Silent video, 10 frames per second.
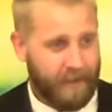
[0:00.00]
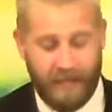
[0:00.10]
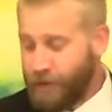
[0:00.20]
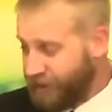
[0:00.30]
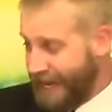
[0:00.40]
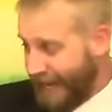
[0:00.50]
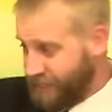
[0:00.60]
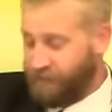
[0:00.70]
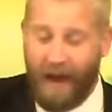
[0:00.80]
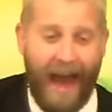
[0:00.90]
You think
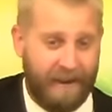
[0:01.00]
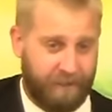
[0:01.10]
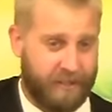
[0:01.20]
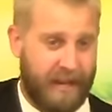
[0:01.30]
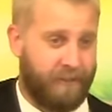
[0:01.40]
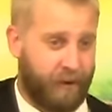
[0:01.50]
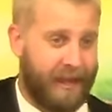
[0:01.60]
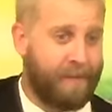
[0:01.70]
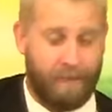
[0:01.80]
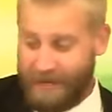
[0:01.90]
it's fine for, some, for
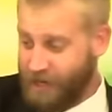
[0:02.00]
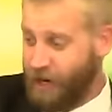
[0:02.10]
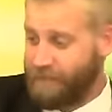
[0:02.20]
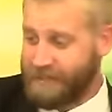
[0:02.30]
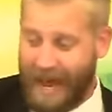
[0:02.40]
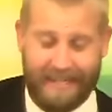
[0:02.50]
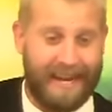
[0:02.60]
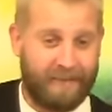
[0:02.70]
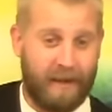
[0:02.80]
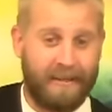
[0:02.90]
them to be circumcised
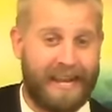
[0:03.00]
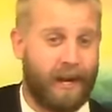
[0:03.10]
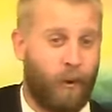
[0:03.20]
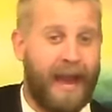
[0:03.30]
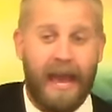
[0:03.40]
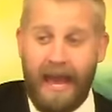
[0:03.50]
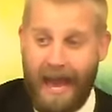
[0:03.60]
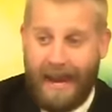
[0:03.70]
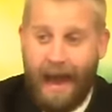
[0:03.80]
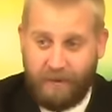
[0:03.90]
and have something taken away,
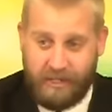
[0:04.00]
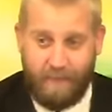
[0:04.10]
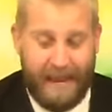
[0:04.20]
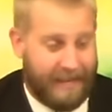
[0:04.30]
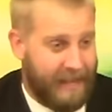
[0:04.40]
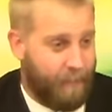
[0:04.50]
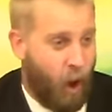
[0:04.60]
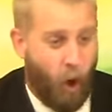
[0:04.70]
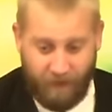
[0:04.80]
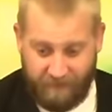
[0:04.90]
and I'm just making them
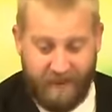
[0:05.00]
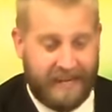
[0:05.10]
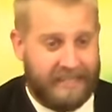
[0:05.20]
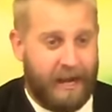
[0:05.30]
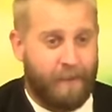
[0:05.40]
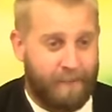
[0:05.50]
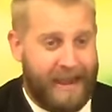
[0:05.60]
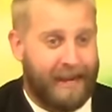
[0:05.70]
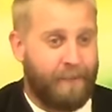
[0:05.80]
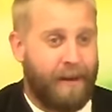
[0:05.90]
whole and fixing them and
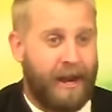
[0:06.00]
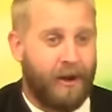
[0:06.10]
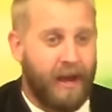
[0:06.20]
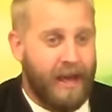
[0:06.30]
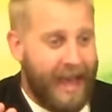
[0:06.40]
making them better,